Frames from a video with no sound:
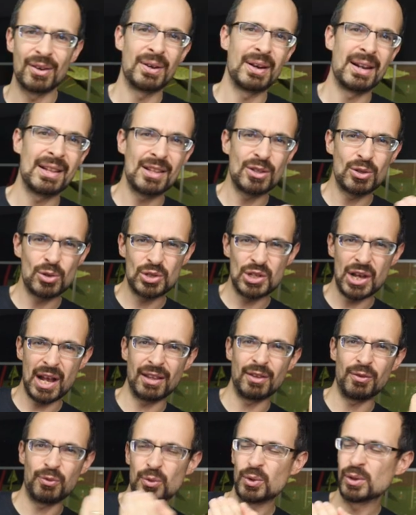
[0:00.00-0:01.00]
Gonna need to
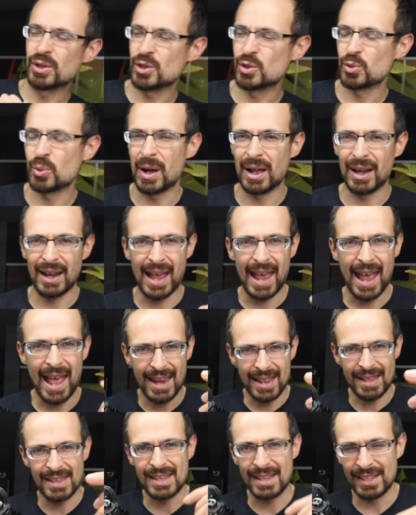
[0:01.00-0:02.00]
check the footage while
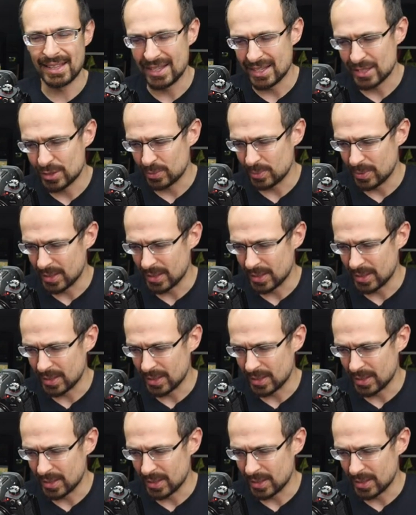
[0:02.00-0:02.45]
editing this